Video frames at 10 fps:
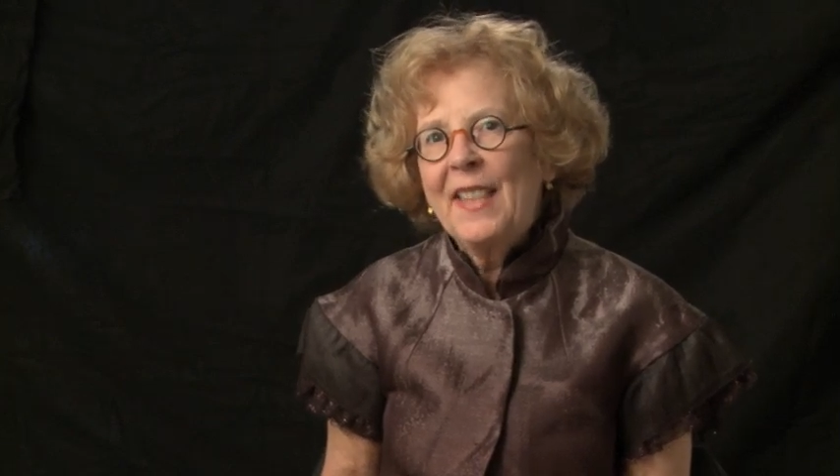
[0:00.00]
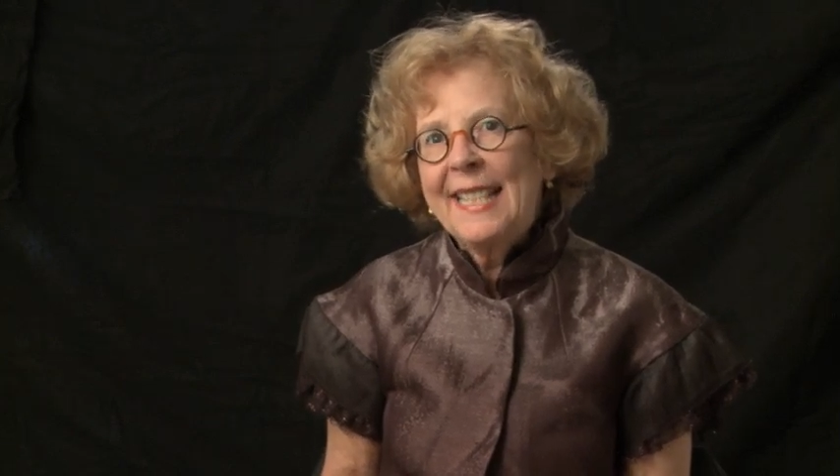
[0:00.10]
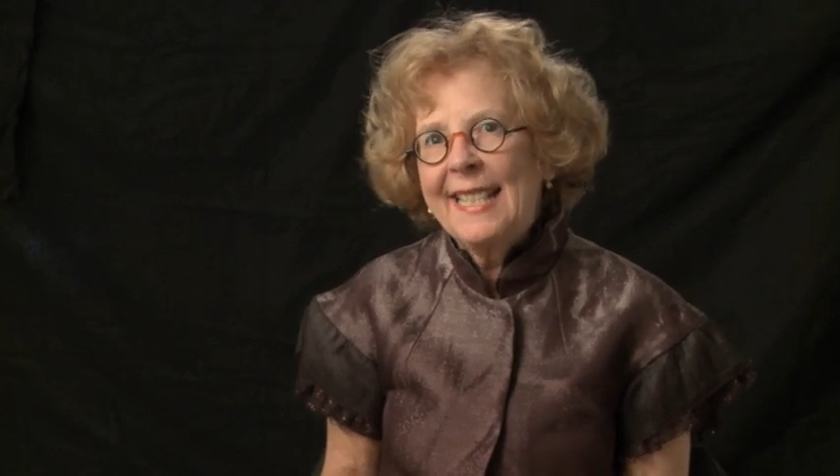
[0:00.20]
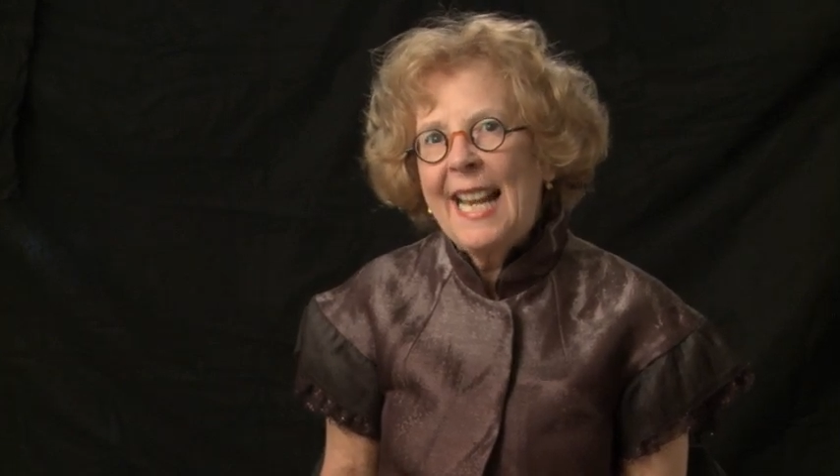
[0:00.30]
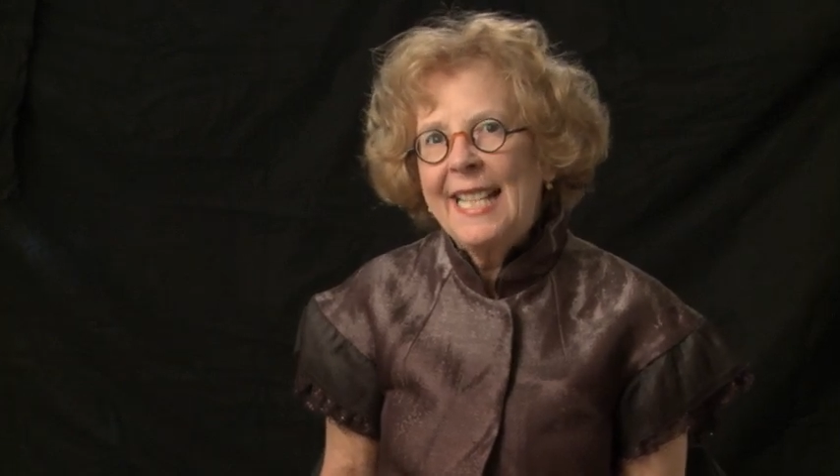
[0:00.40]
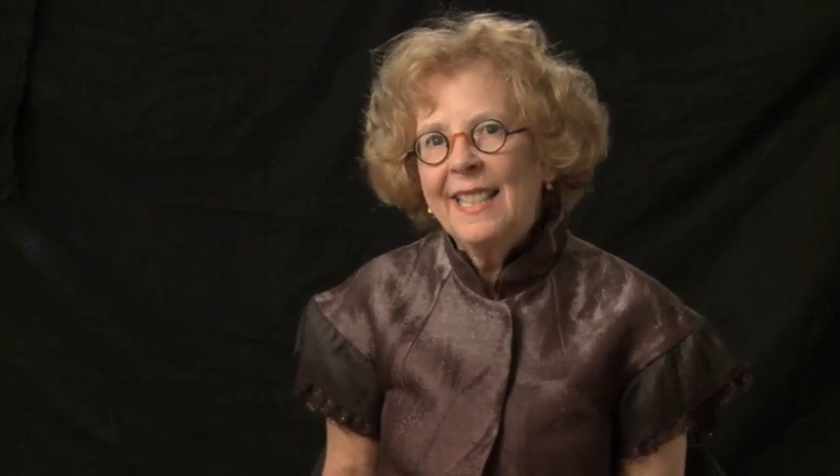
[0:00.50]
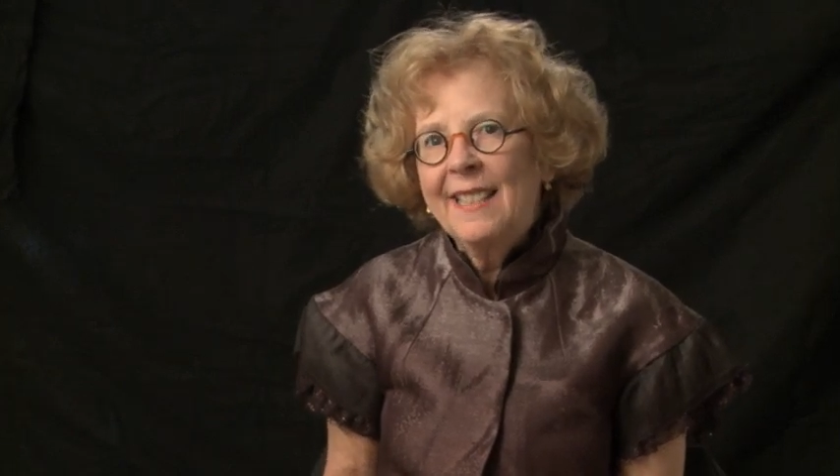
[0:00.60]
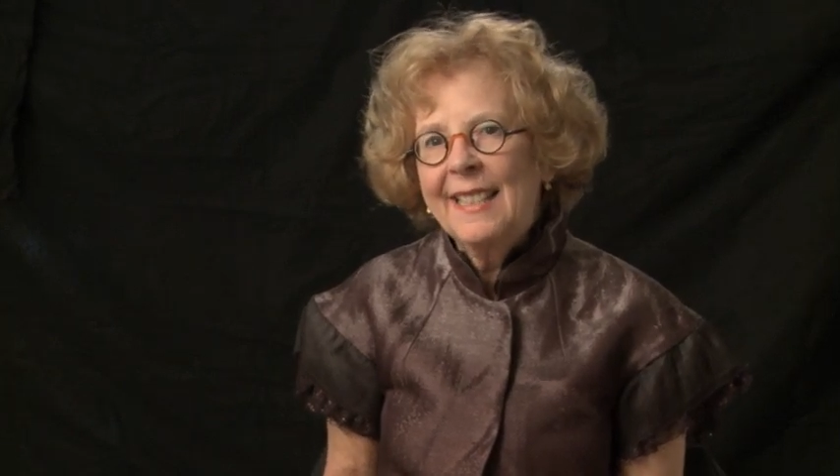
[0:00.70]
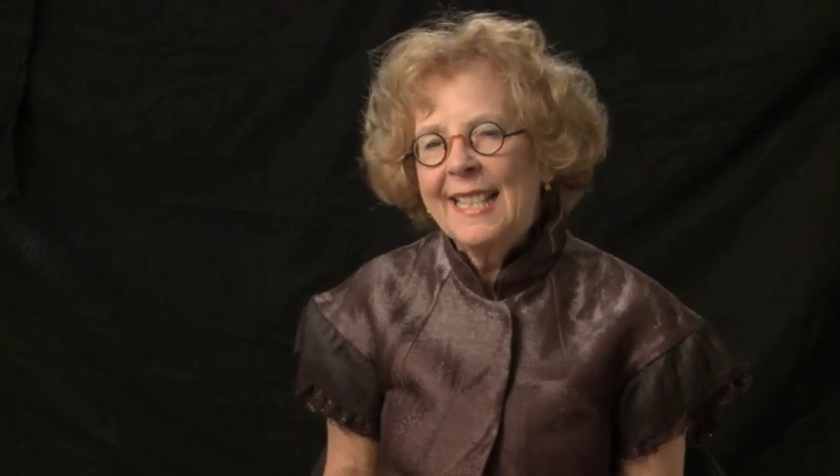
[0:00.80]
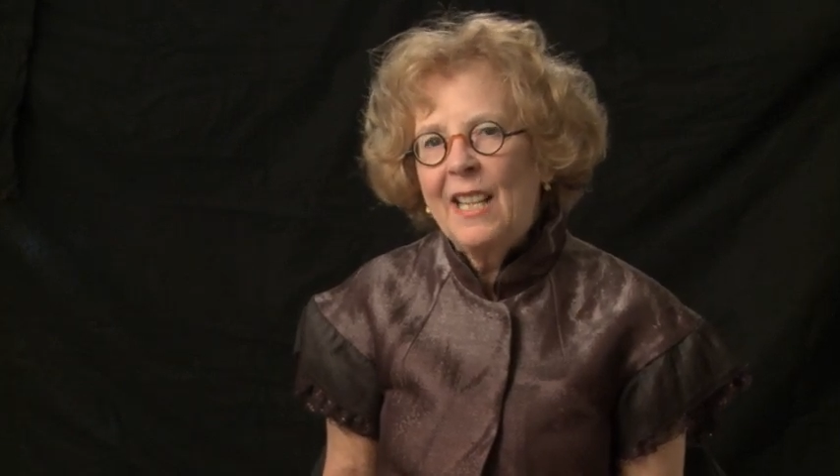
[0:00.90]
the
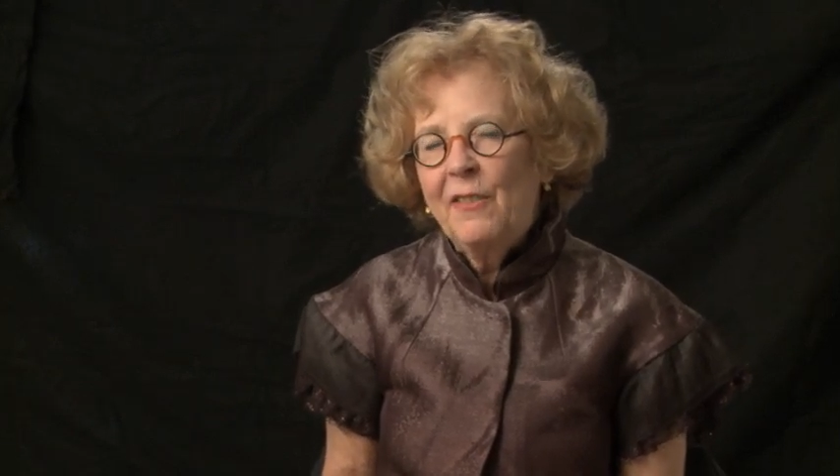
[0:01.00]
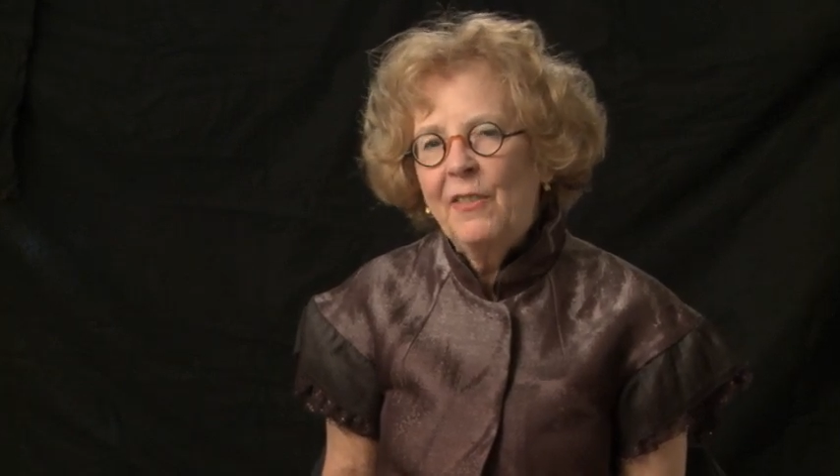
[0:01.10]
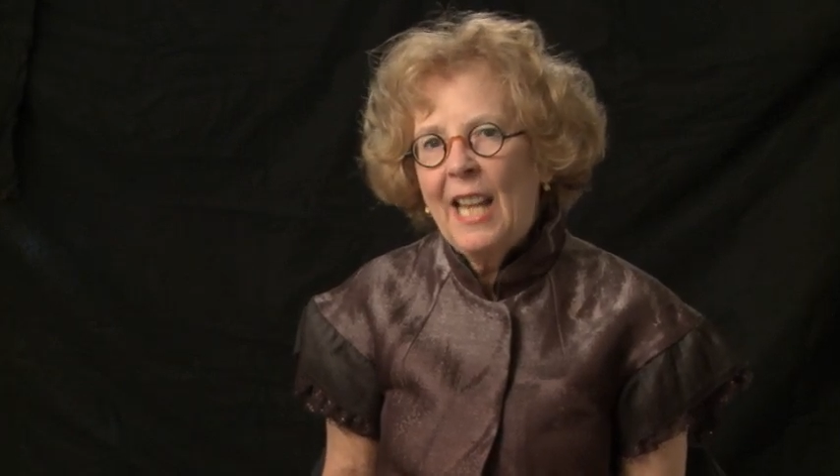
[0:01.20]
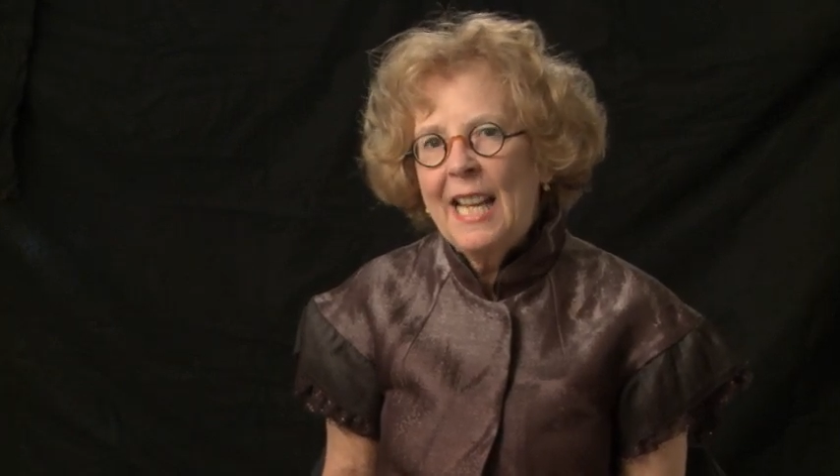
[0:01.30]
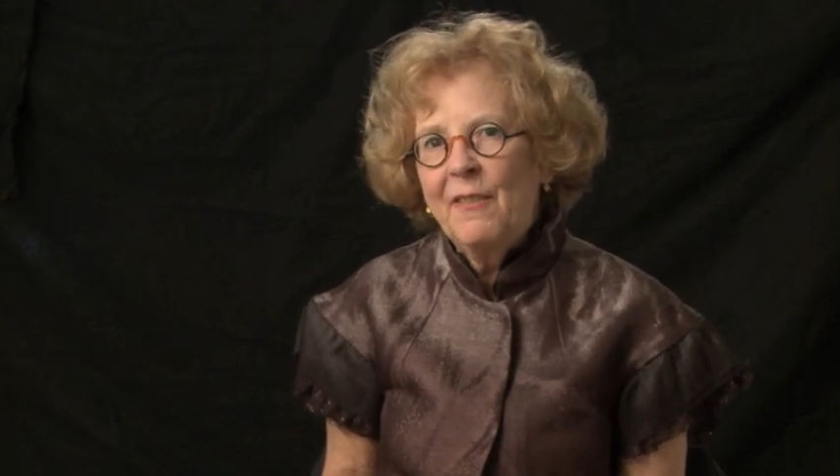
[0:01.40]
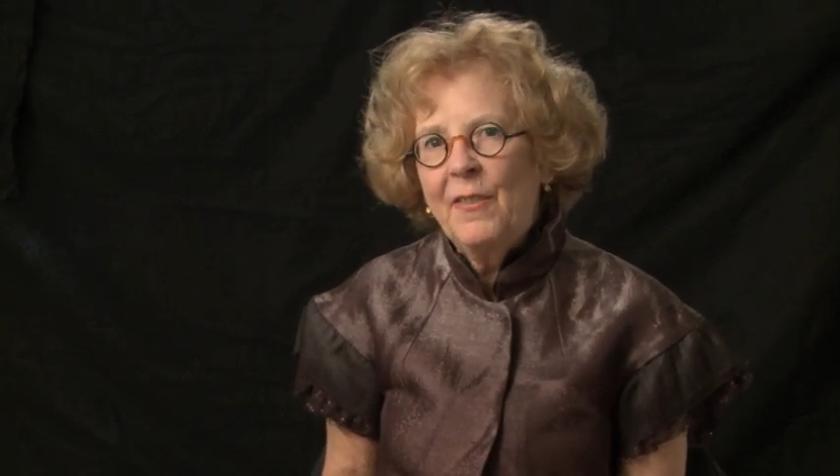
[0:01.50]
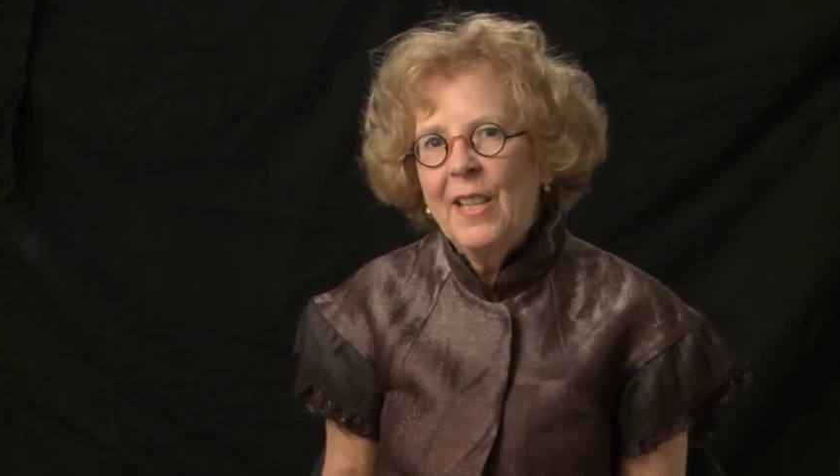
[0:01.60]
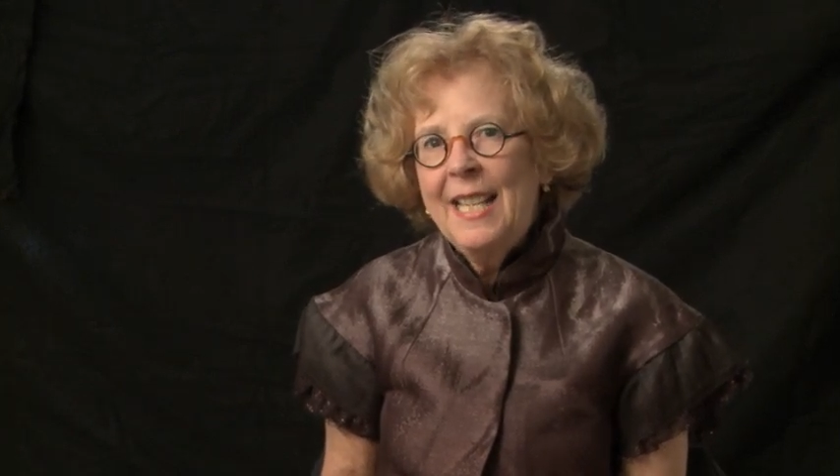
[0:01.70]
cycles of life.